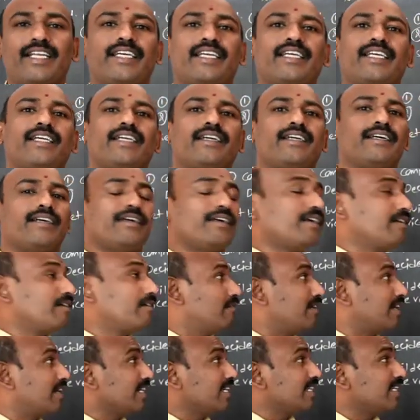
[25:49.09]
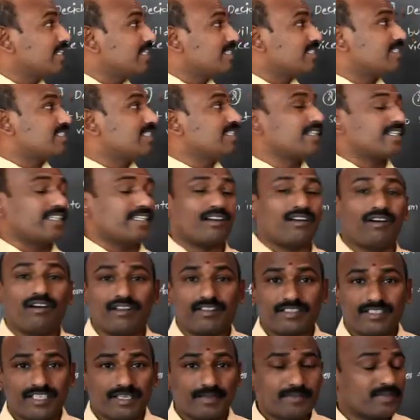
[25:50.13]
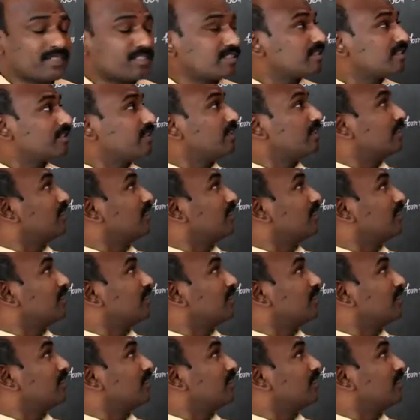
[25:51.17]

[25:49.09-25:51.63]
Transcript: a very easy concepts.